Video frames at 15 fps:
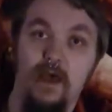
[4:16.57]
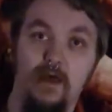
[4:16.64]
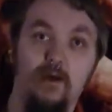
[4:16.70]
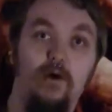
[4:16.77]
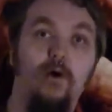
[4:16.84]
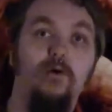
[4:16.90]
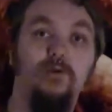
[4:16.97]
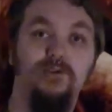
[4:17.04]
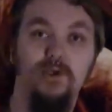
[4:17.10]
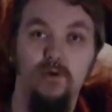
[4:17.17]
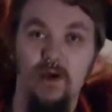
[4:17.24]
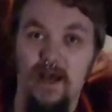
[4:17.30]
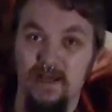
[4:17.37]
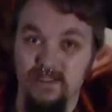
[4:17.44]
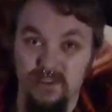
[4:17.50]
It
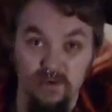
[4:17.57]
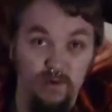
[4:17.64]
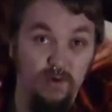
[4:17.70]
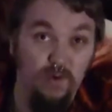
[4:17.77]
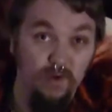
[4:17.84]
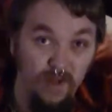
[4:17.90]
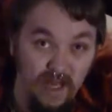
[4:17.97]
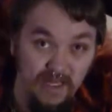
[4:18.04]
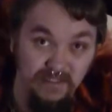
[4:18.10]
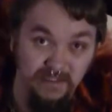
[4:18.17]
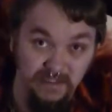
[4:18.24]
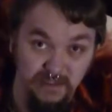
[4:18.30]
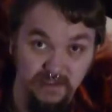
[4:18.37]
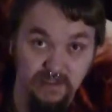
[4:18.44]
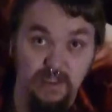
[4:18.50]
also has no
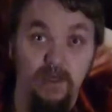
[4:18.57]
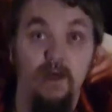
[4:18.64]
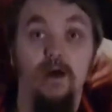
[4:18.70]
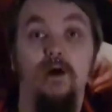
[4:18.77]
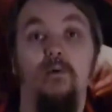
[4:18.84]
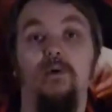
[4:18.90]
classes,